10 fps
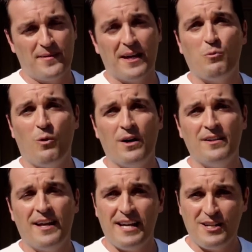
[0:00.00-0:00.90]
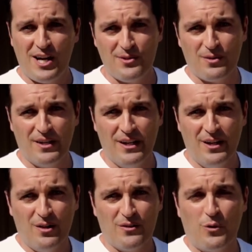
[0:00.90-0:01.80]
at
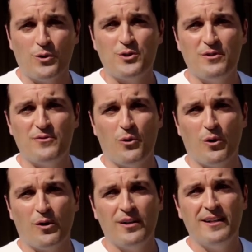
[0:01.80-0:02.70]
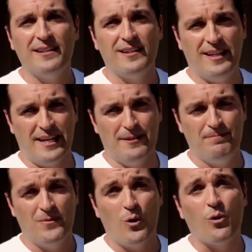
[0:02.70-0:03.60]
1-800-424-LEAD
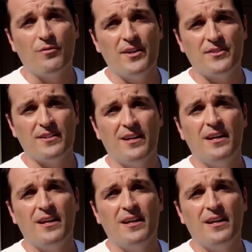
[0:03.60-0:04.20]
or visit